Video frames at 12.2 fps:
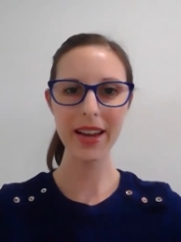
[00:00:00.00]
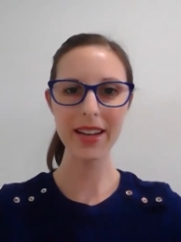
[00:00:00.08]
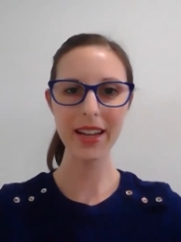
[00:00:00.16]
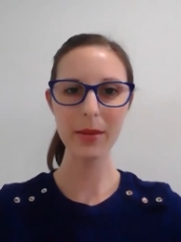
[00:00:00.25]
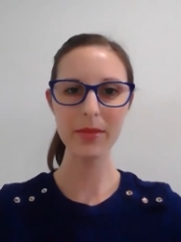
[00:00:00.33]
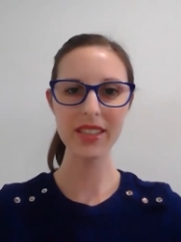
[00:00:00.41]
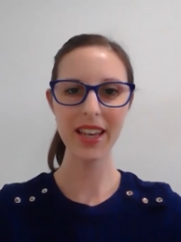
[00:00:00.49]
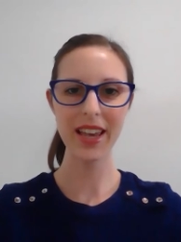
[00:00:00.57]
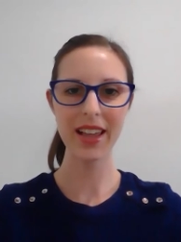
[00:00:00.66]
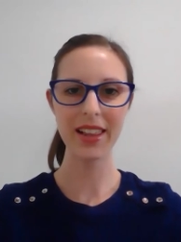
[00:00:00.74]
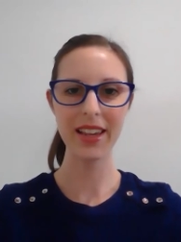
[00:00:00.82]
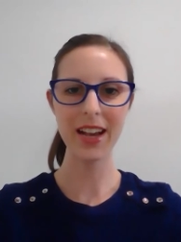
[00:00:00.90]
name's
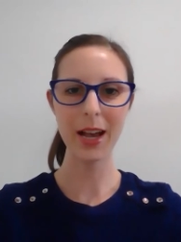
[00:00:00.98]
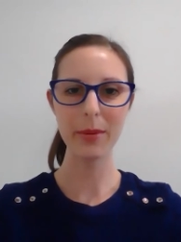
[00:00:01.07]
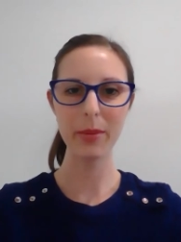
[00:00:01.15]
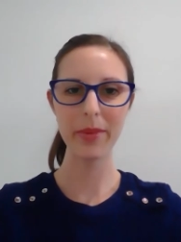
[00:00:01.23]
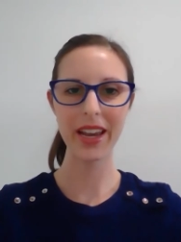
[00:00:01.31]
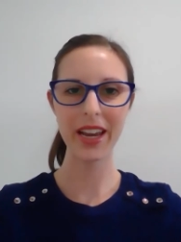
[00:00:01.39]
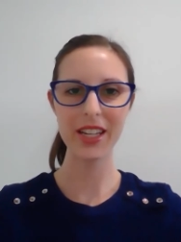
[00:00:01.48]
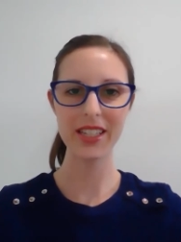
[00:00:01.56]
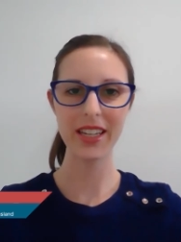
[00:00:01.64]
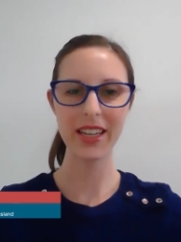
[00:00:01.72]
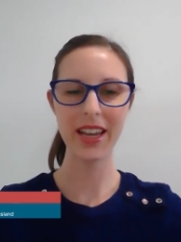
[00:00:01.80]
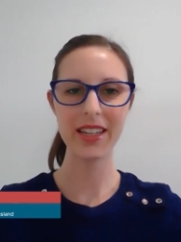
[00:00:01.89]
Kelly. I'm a
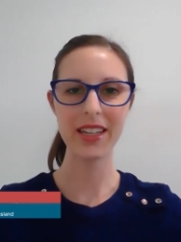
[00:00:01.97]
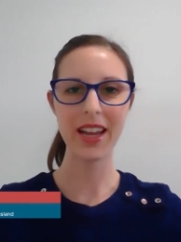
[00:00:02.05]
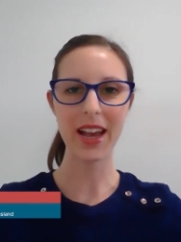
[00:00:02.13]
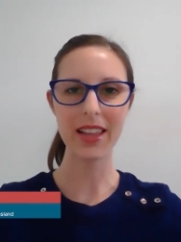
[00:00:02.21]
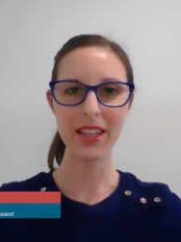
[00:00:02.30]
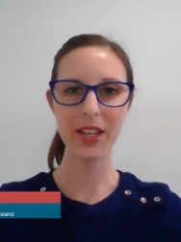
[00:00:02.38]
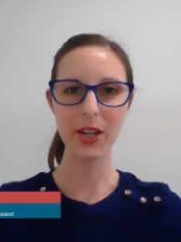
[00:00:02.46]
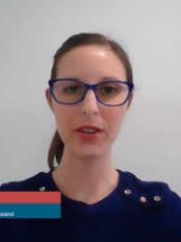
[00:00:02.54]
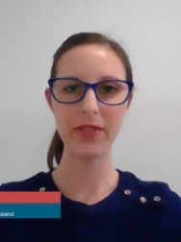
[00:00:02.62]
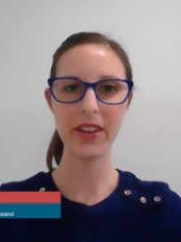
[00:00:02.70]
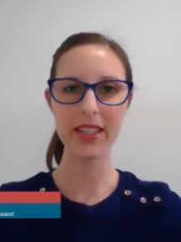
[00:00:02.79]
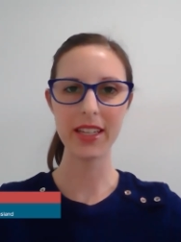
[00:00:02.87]
PhD candidate at the
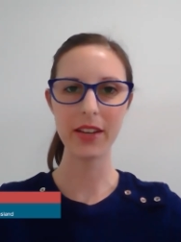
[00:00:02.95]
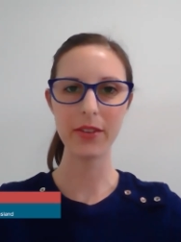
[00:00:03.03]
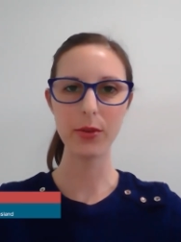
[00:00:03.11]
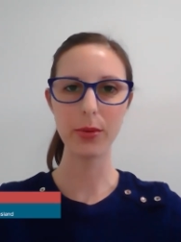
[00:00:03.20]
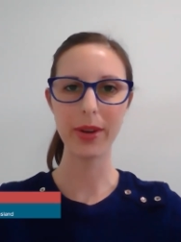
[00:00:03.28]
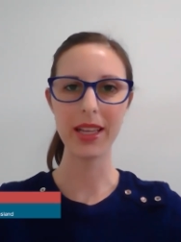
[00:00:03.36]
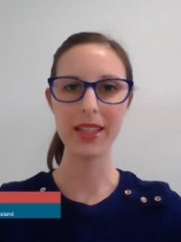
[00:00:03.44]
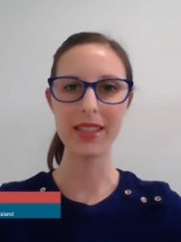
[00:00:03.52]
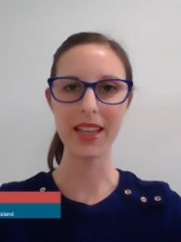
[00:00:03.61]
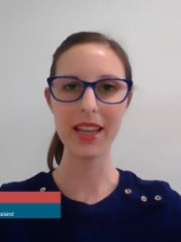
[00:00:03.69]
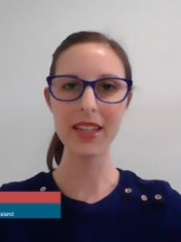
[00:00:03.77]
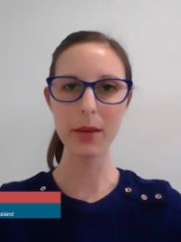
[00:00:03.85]
University of
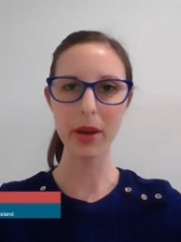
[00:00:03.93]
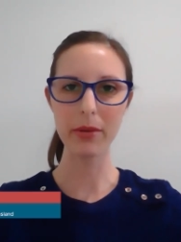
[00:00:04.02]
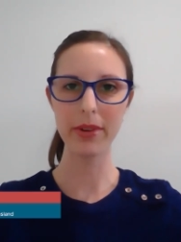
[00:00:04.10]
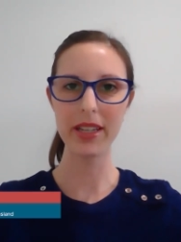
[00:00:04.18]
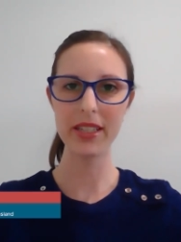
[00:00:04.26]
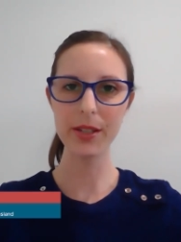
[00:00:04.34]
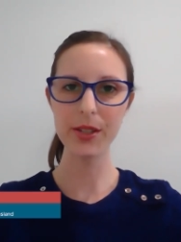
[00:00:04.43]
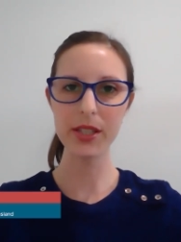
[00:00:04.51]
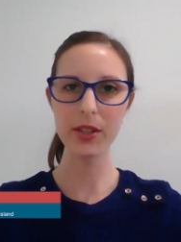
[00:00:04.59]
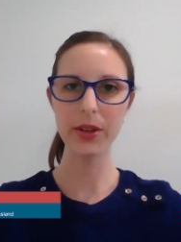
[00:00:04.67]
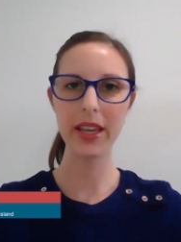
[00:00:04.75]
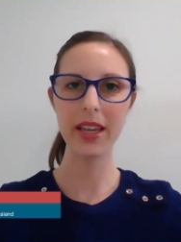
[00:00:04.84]
Queensland, and my research
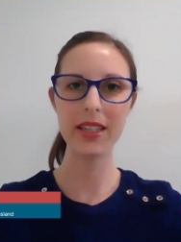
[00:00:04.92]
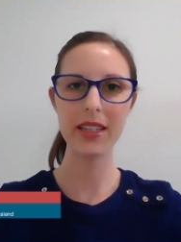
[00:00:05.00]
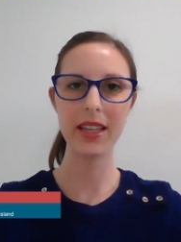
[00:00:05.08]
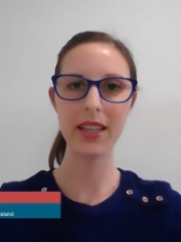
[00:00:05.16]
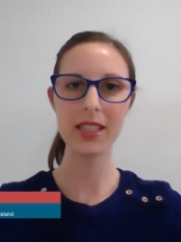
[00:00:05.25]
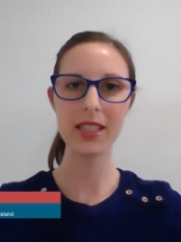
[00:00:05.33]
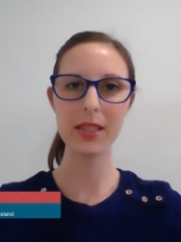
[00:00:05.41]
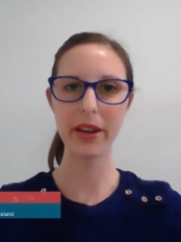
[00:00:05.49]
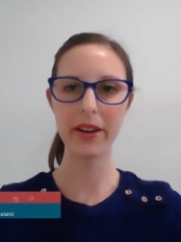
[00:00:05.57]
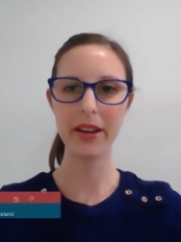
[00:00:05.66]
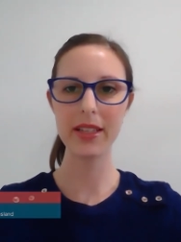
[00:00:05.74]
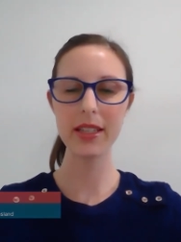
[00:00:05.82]
is looking into the
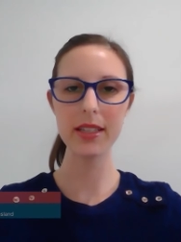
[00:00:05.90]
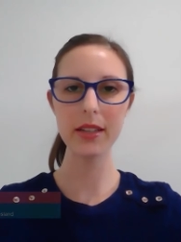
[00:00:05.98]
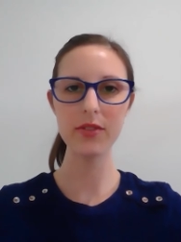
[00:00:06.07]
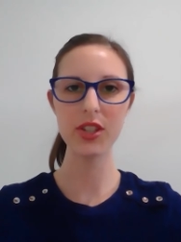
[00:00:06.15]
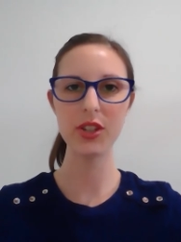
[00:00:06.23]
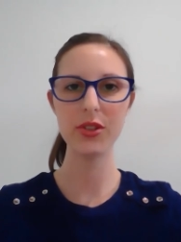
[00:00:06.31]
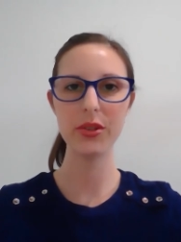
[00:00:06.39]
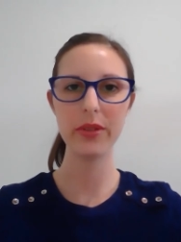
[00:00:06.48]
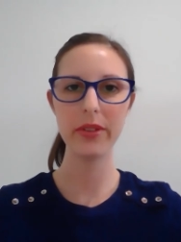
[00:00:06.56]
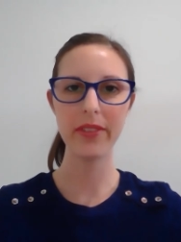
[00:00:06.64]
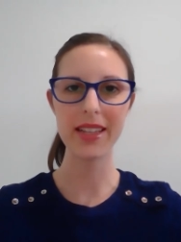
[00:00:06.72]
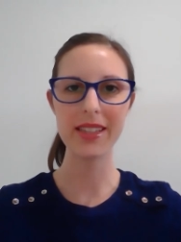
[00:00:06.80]
experiences of children
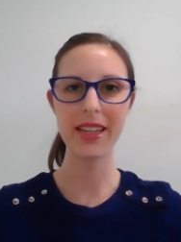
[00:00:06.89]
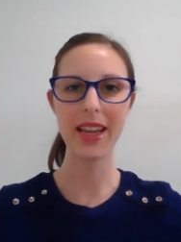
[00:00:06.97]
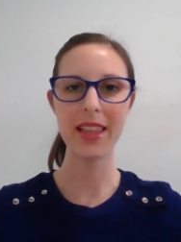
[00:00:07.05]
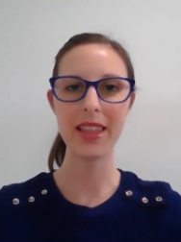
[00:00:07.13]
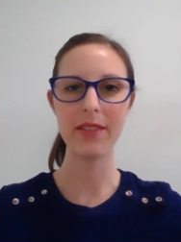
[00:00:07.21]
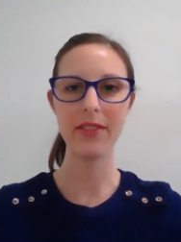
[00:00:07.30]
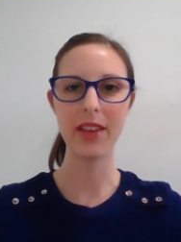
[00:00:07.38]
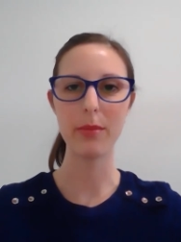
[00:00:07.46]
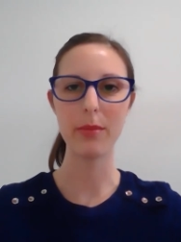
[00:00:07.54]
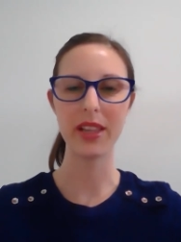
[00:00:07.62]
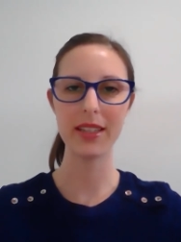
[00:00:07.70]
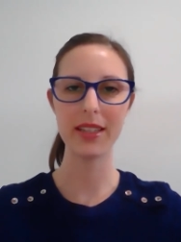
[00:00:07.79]
with FASD and their
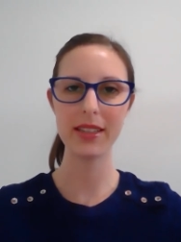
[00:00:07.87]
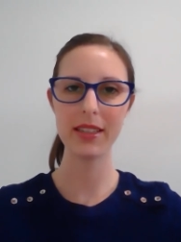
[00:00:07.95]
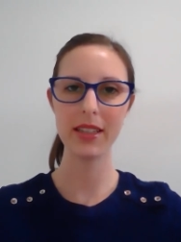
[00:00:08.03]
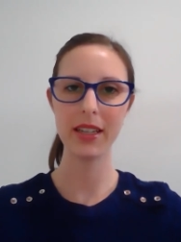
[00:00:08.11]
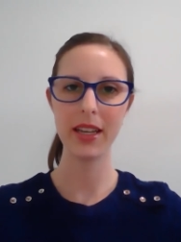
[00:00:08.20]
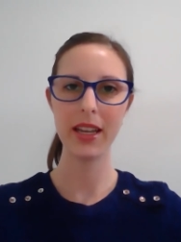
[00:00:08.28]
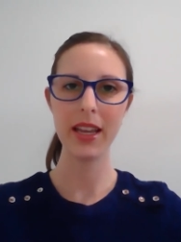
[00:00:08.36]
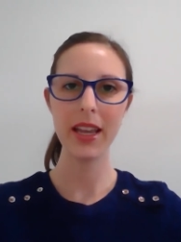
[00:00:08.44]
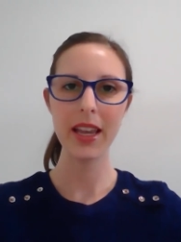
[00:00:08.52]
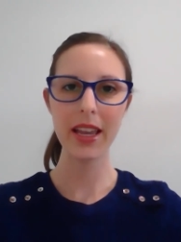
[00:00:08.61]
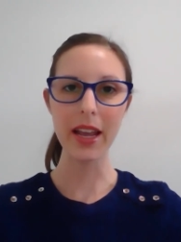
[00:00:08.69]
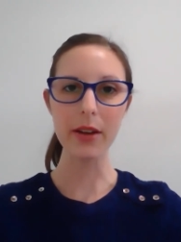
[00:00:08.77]
families.
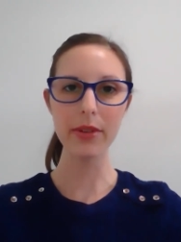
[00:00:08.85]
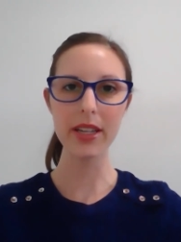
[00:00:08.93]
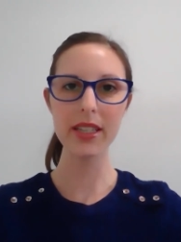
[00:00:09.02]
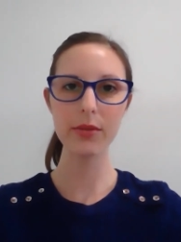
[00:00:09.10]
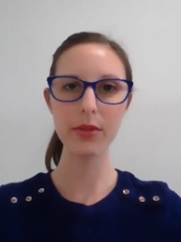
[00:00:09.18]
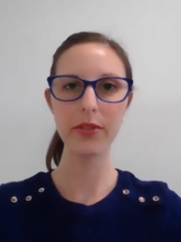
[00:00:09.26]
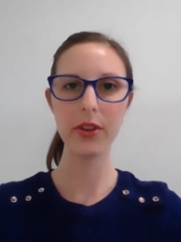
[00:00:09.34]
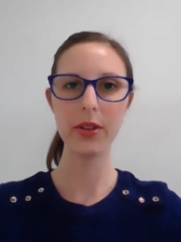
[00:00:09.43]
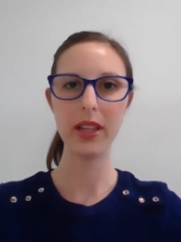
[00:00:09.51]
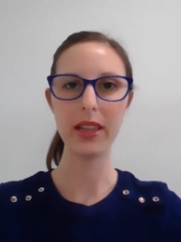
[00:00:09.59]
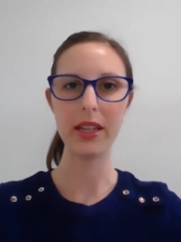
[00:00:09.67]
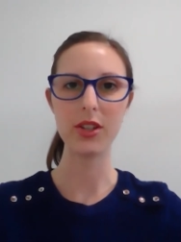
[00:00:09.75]
In our recent review
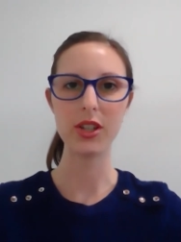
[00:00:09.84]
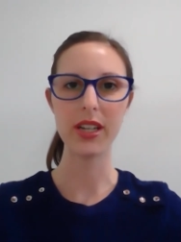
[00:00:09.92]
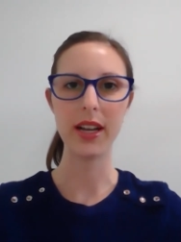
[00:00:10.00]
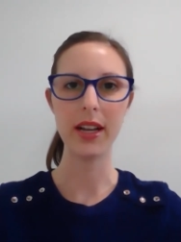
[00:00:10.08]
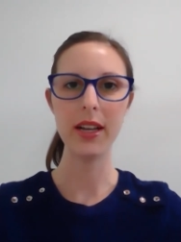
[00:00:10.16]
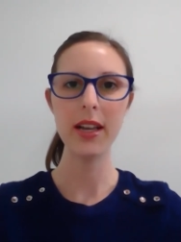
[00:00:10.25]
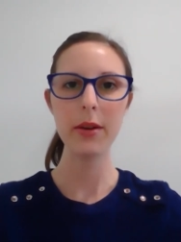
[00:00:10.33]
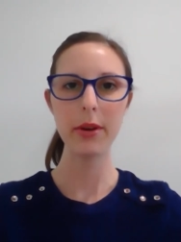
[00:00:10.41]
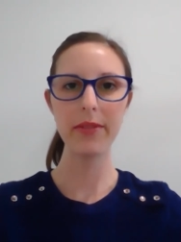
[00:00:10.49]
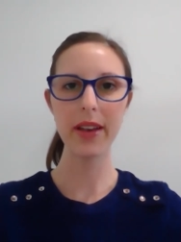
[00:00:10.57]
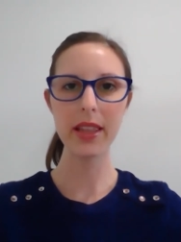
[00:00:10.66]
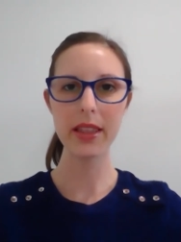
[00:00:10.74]
of the literature, we
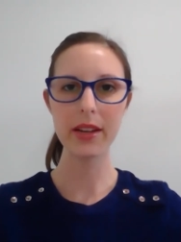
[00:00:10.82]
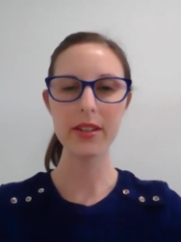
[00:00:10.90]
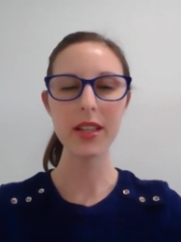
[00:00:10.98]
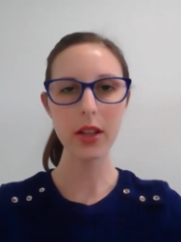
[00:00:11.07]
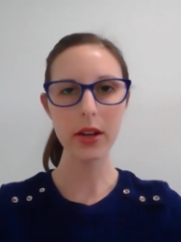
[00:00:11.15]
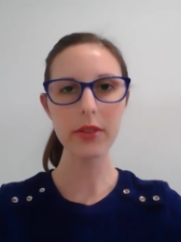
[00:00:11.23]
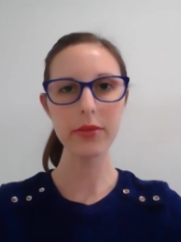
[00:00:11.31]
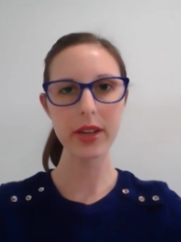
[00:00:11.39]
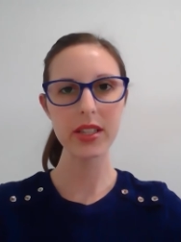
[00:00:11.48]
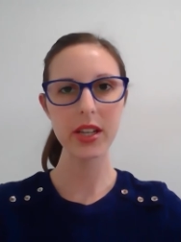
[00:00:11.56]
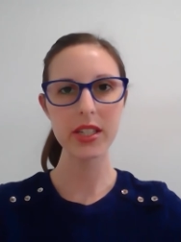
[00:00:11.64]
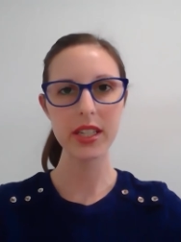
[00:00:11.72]
found that there is a lot of
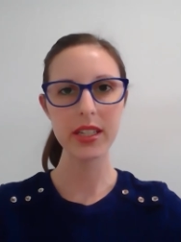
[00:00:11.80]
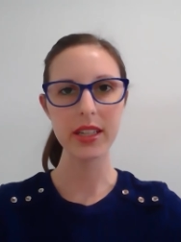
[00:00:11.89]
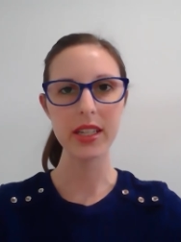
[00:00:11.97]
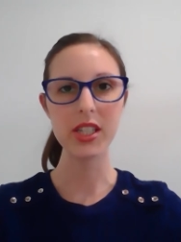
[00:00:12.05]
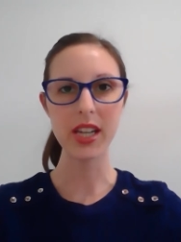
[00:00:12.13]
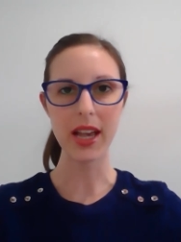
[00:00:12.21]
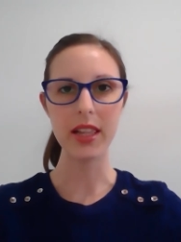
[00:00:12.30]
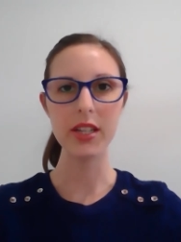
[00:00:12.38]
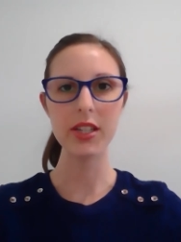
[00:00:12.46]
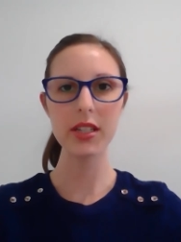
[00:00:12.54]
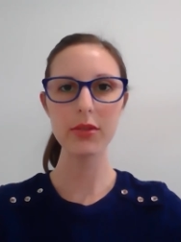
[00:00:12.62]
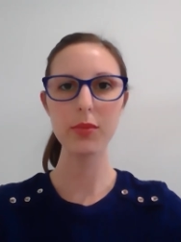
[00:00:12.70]
research into the
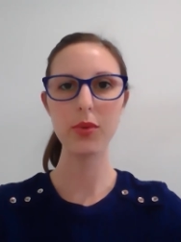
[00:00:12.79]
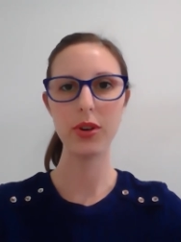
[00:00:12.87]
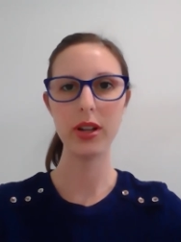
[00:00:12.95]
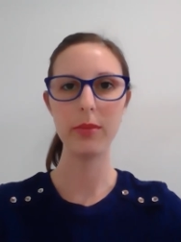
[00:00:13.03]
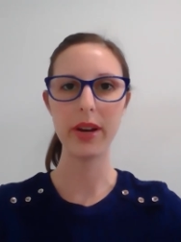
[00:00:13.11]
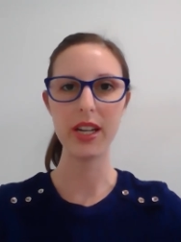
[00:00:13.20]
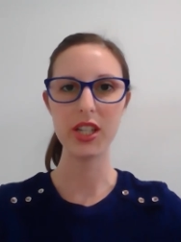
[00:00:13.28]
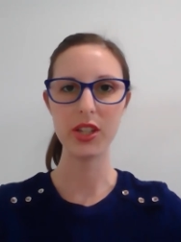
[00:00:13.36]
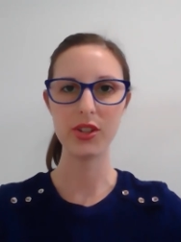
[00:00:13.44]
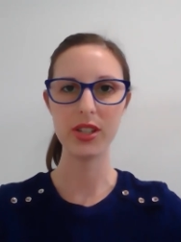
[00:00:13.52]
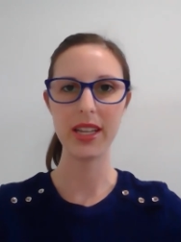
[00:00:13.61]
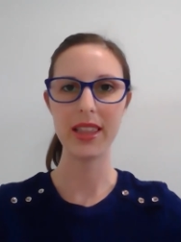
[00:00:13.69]
challenges reported by
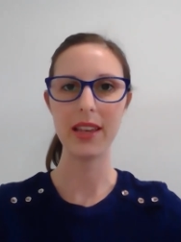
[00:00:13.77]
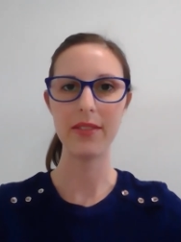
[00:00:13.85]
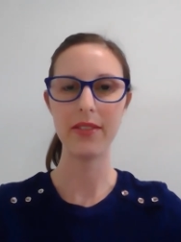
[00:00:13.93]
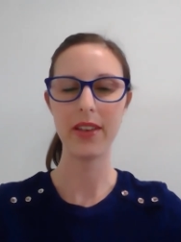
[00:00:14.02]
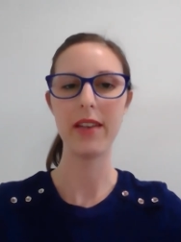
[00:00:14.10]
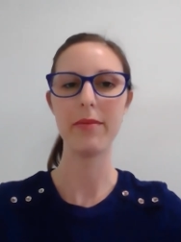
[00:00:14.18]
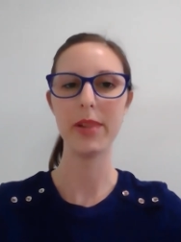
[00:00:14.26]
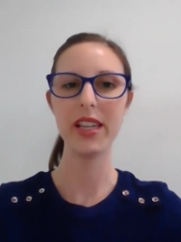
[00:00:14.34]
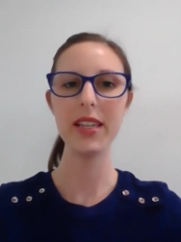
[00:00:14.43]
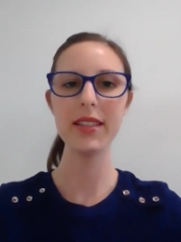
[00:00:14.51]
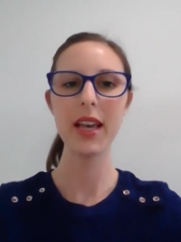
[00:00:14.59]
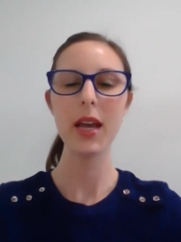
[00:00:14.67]
children and their families,